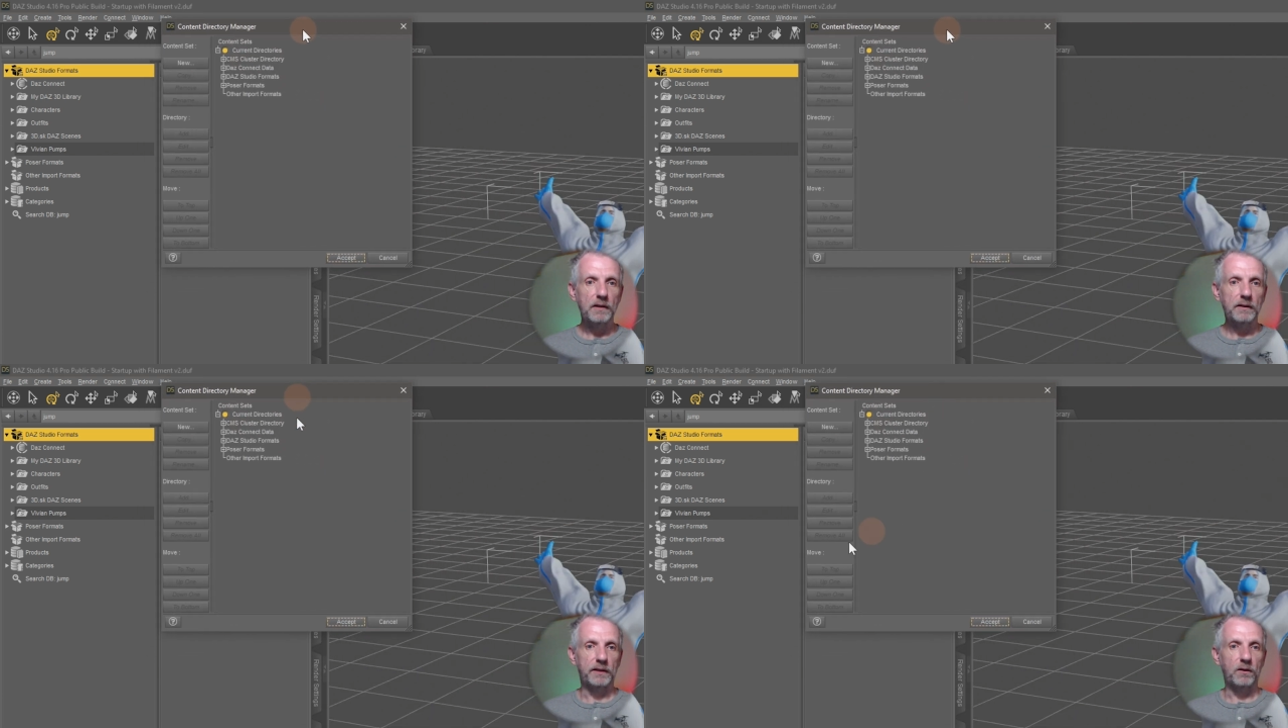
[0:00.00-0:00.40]

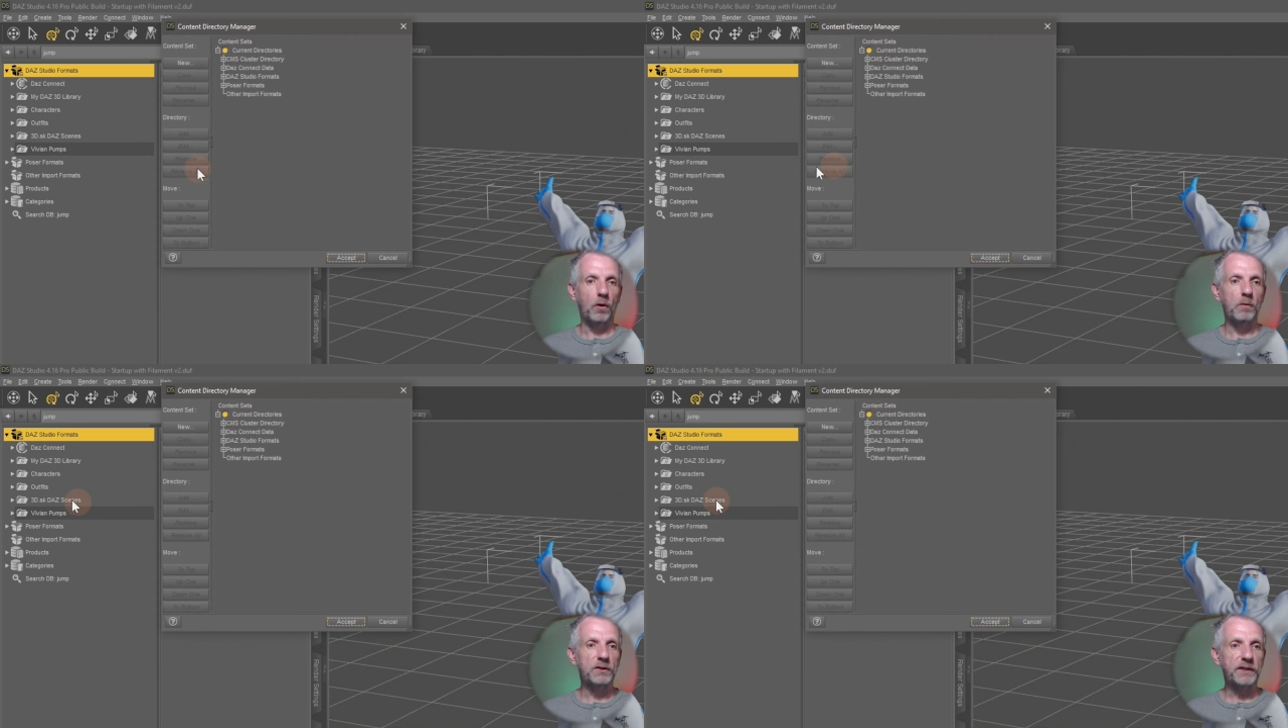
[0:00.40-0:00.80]
that
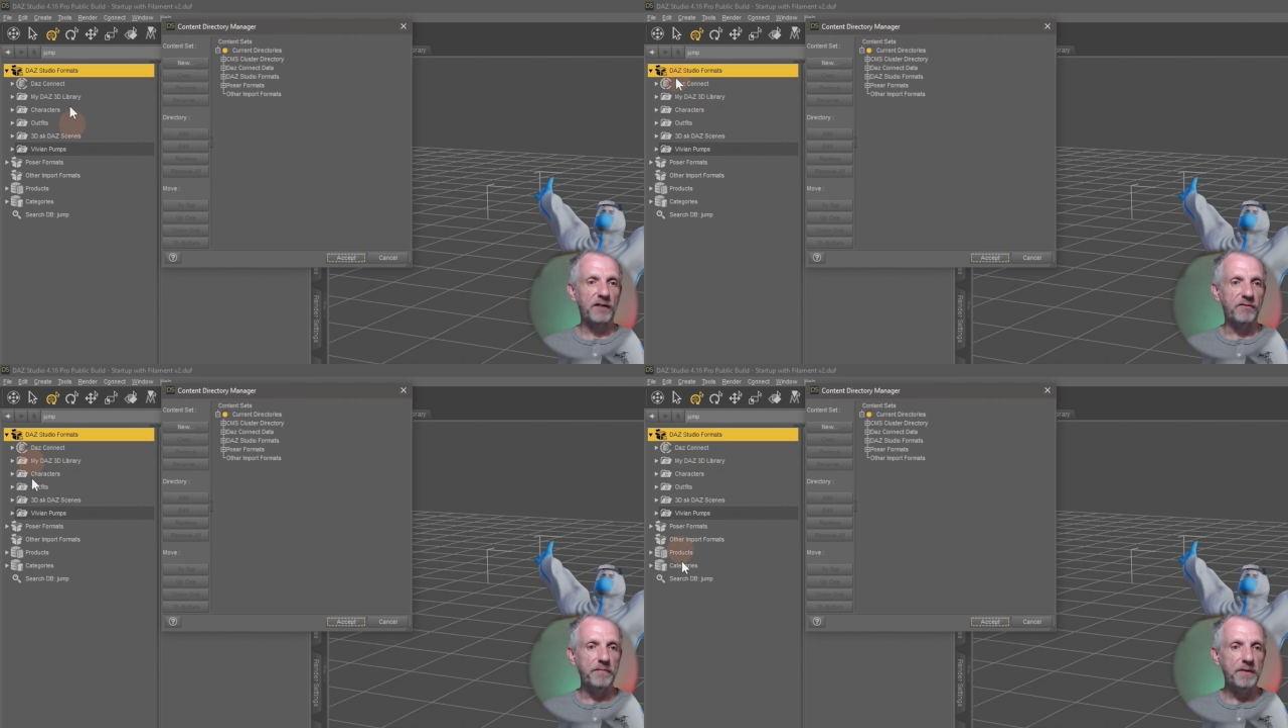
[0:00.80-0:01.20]
almost
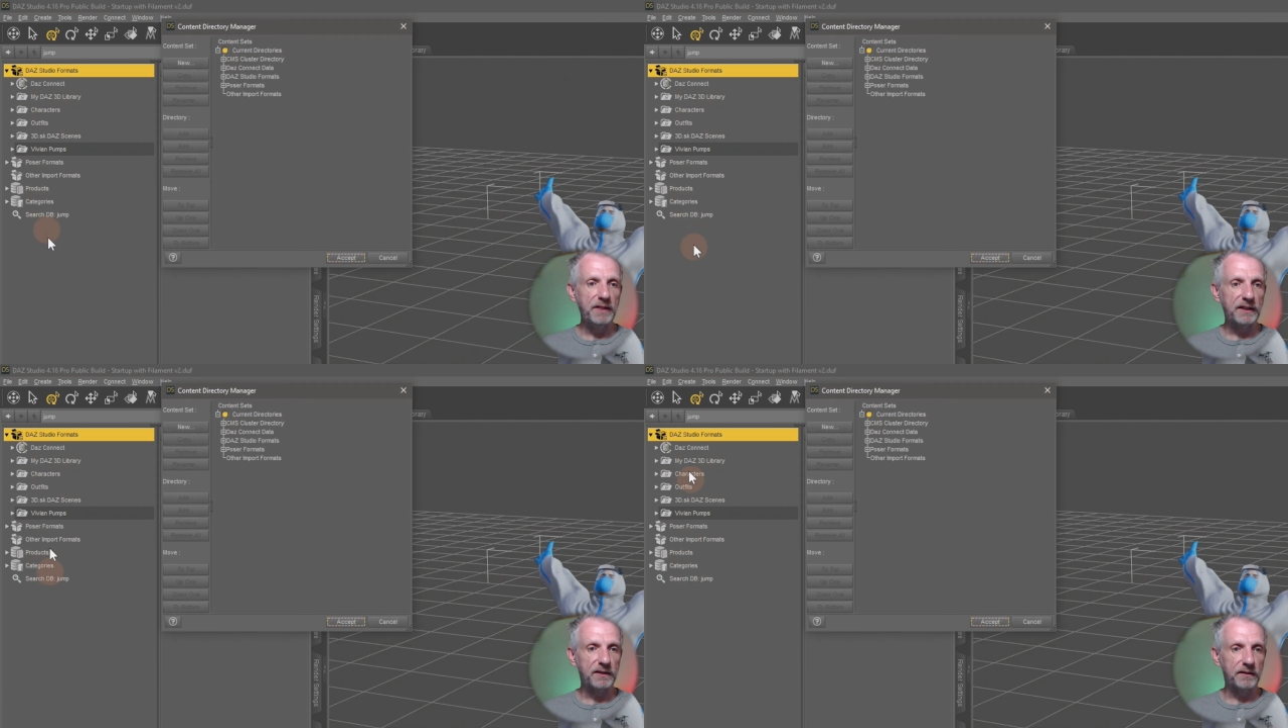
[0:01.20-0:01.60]
kind of
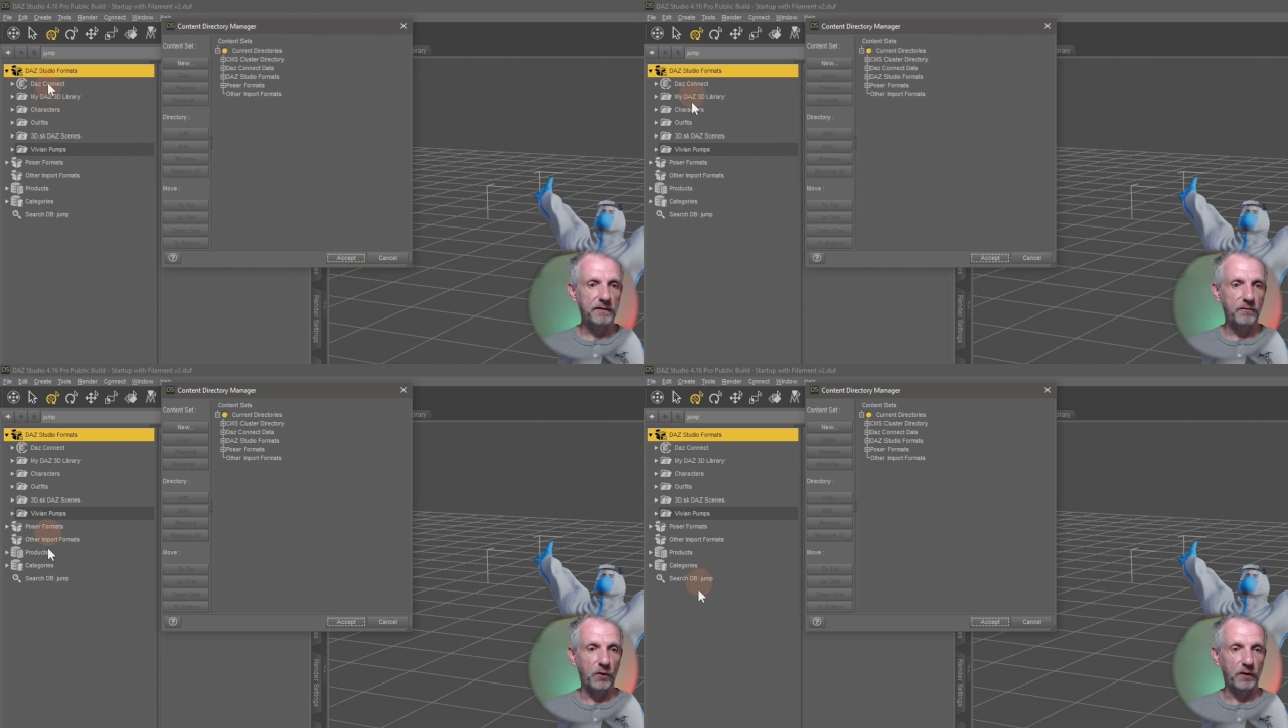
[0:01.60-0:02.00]
mimics
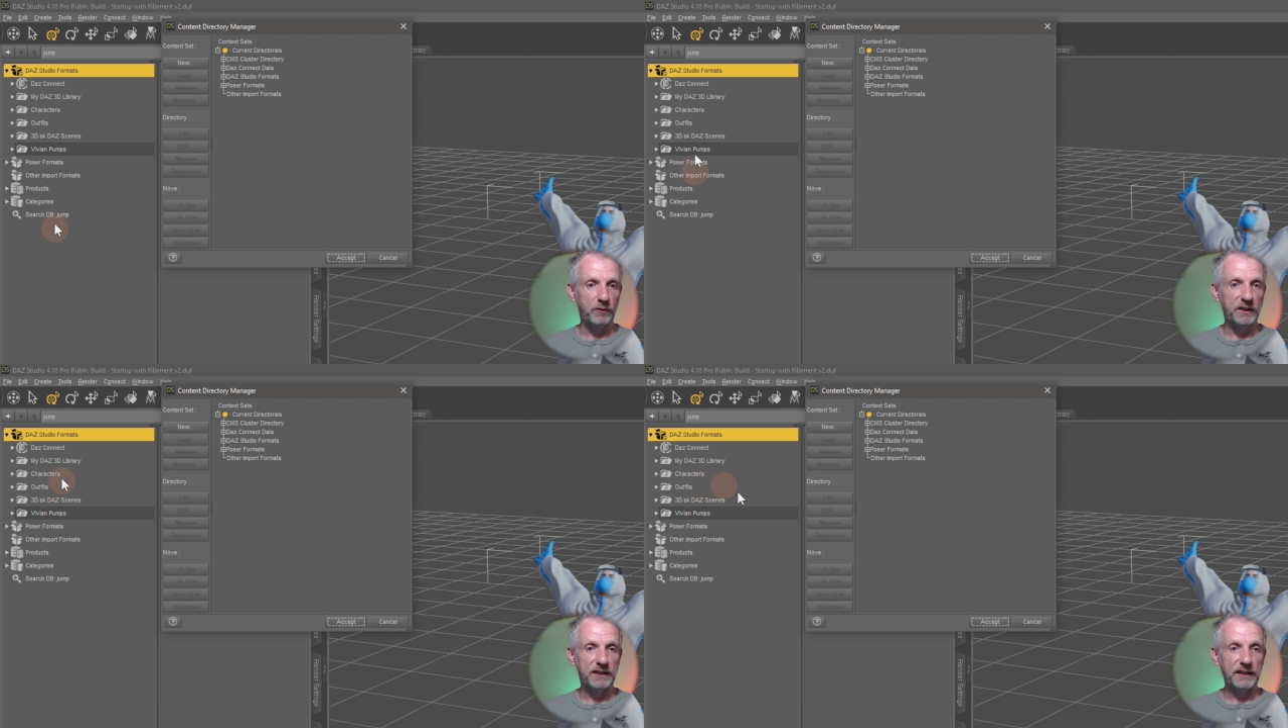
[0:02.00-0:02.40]
what
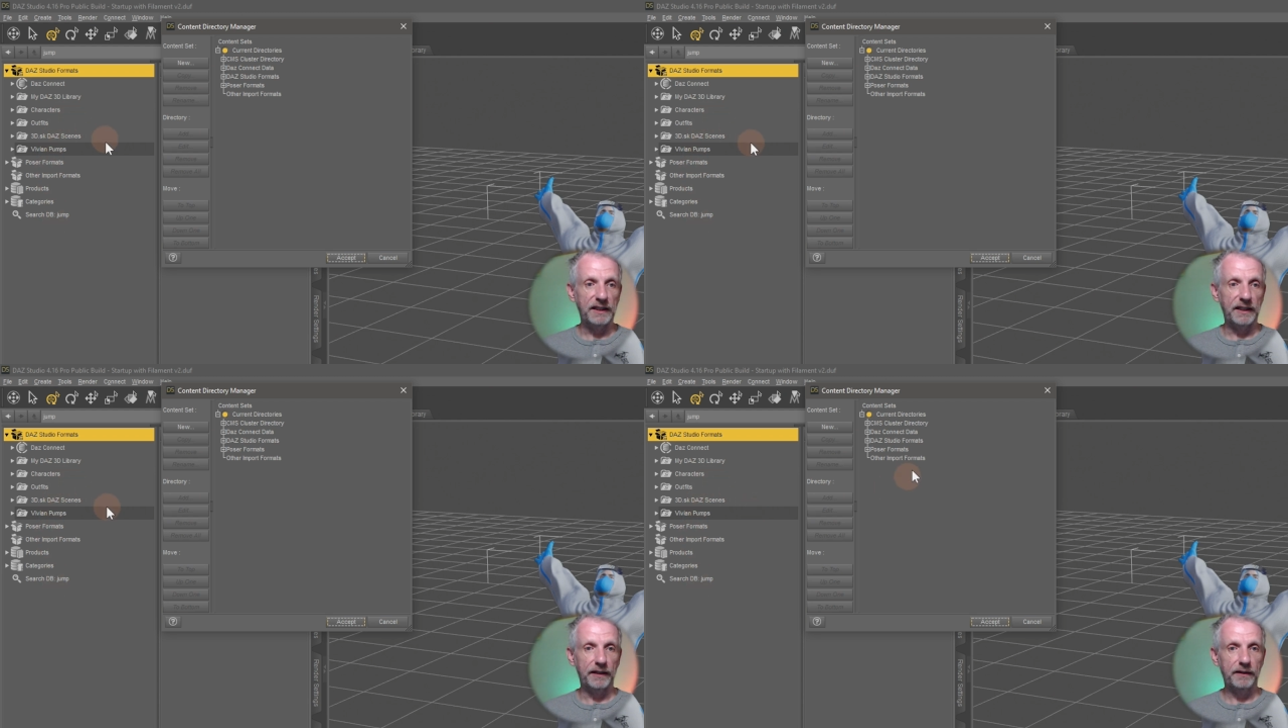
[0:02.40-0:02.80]
we see
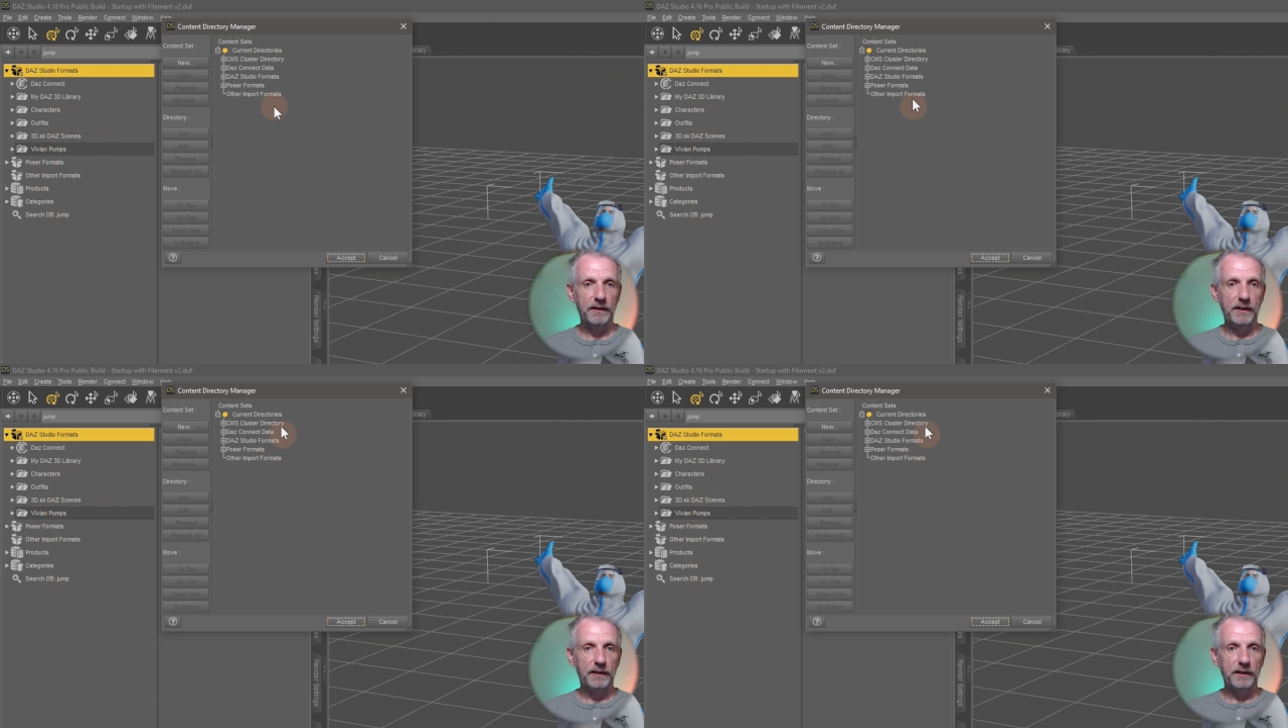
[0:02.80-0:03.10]
here.